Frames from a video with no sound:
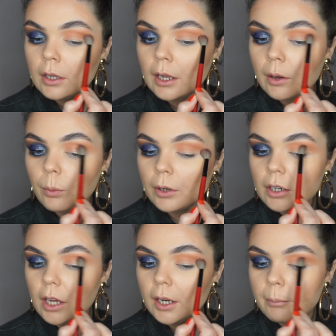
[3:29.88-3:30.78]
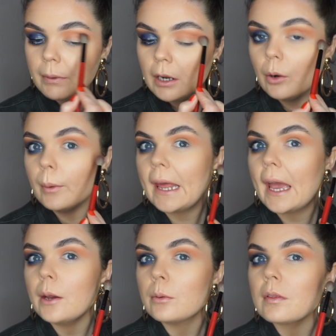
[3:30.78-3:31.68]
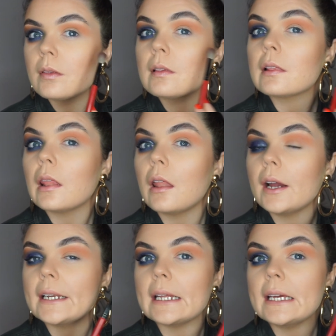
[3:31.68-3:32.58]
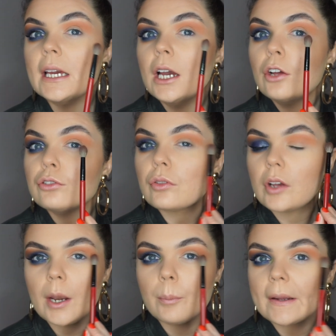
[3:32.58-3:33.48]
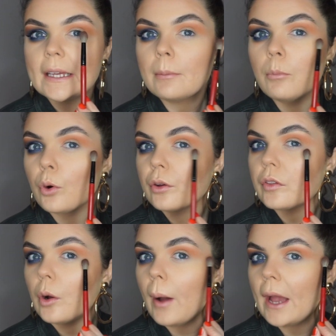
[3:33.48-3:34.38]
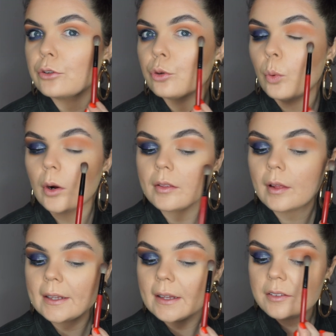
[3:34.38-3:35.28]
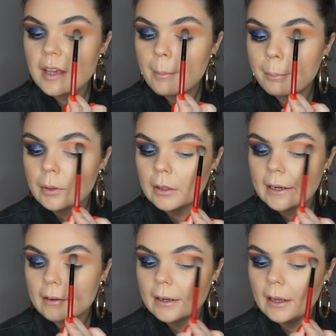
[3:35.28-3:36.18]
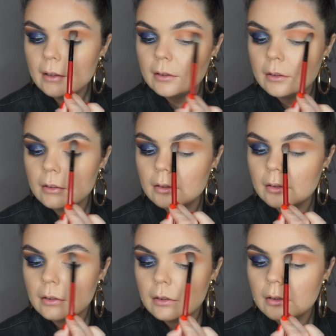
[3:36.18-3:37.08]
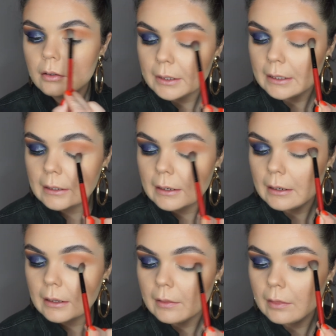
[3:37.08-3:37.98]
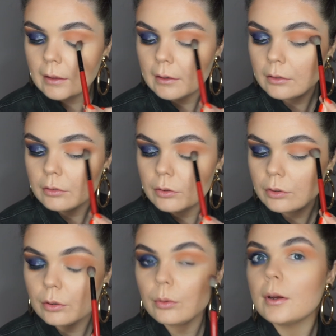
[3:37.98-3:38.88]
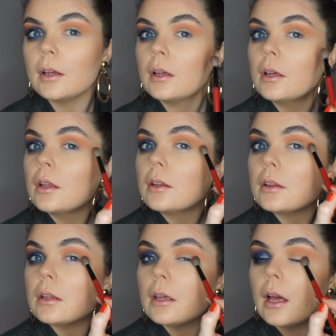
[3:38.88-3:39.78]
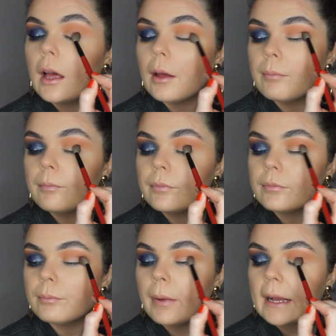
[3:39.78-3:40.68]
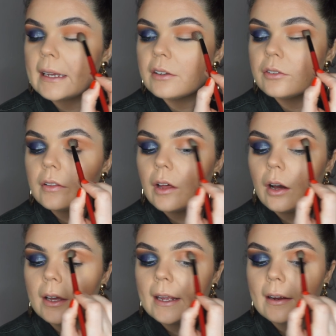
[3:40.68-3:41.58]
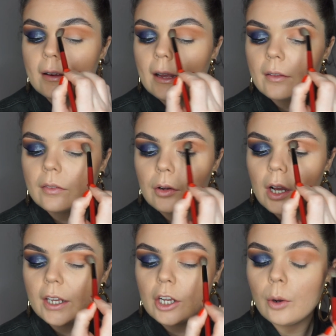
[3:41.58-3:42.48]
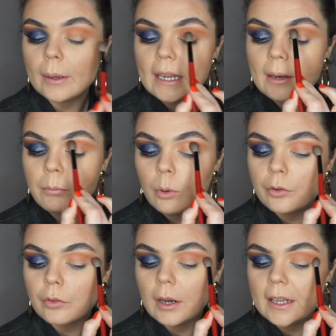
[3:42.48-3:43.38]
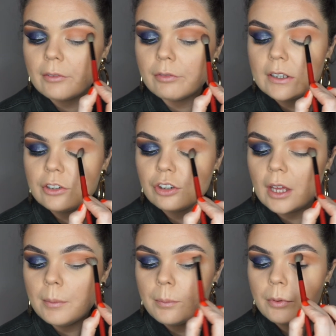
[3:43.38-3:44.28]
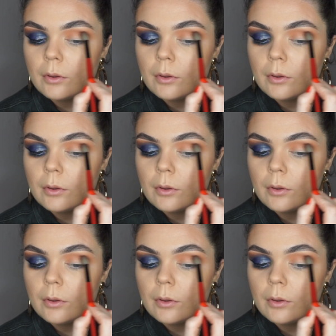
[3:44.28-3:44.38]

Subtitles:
Now I want to kind of blow it out slightly, just kind of bringing it more so out towards like the temple area. Bringing it in then to the back into the eye area, so kind of going in more so like a V shape,